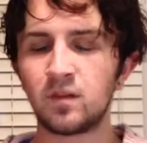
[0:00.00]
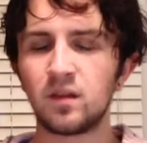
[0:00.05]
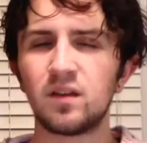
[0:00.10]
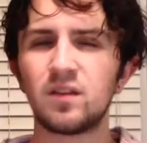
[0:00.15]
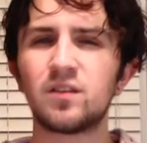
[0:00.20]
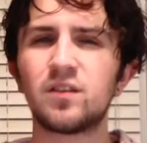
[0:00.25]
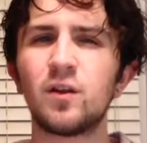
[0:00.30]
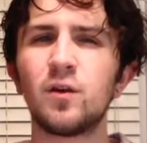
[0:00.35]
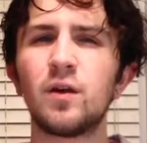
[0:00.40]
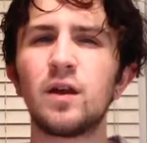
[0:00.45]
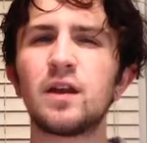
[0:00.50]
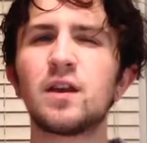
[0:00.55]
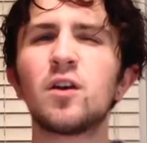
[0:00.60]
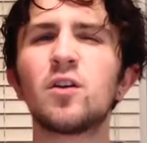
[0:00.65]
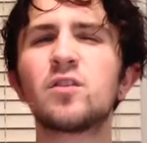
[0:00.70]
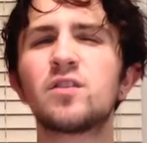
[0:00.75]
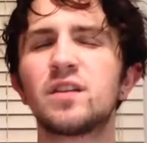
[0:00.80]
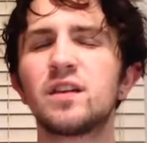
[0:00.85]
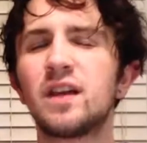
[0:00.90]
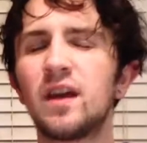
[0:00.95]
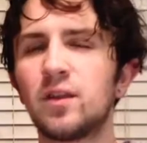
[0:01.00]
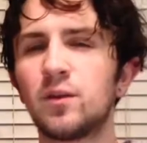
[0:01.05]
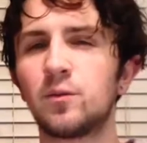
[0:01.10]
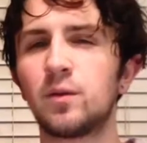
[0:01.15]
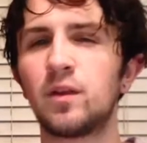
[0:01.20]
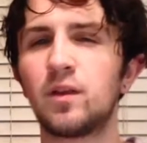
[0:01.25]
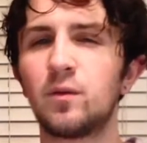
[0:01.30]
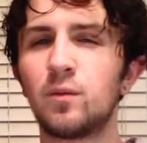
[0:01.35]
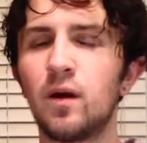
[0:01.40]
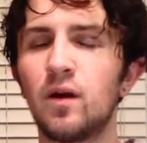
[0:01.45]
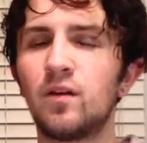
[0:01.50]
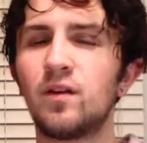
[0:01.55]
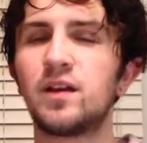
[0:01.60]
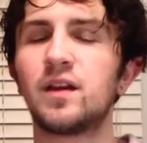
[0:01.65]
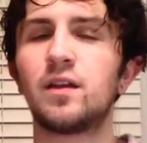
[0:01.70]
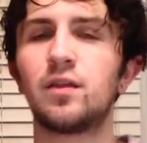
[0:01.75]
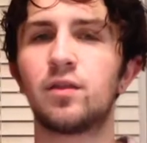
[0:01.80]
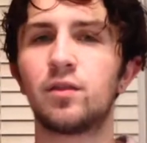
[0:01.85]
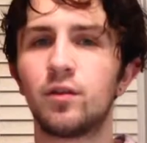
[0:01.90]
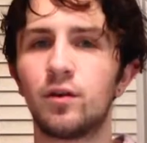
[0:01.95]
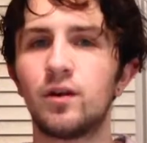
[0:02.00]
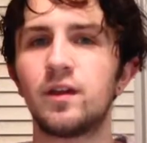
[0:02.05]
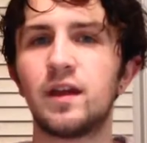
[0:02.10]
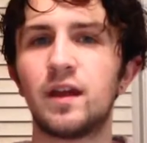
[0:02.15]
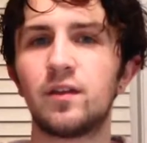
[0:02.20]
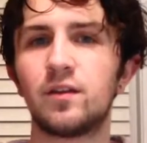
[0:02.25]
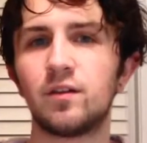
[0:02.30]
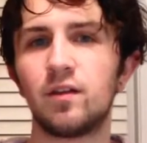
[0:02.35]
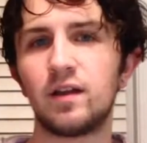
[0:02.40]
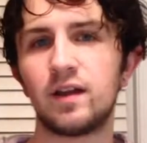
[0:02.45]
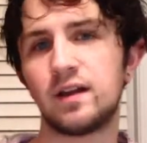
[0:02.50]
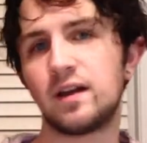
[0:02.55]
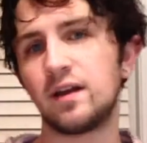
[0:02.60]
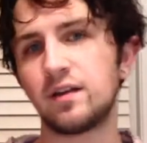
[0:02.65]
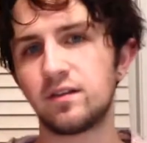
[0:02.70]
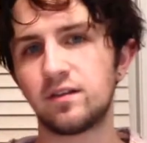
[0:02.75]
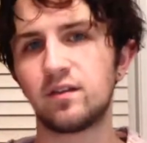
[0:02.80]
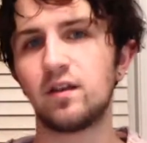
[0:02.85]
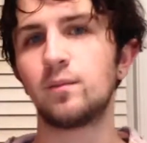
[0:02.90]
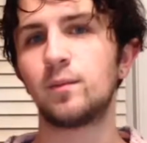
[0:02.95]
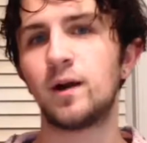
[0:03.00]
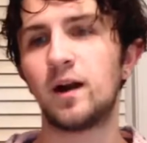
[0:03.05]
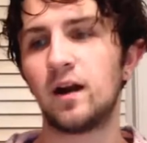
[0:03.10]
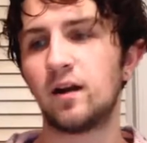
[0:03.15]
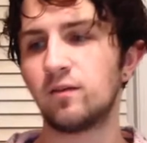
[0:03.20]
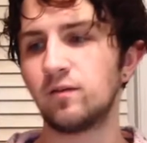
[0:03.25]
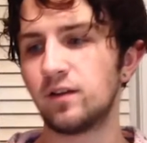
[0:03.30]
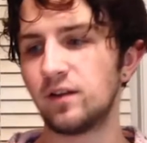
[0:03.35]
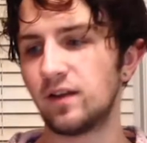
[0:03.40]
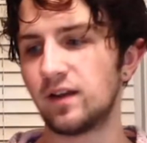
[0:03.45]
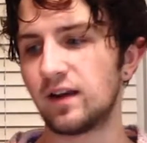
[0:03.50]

So it goes together really well, and it can throw together like a nice summer outfit.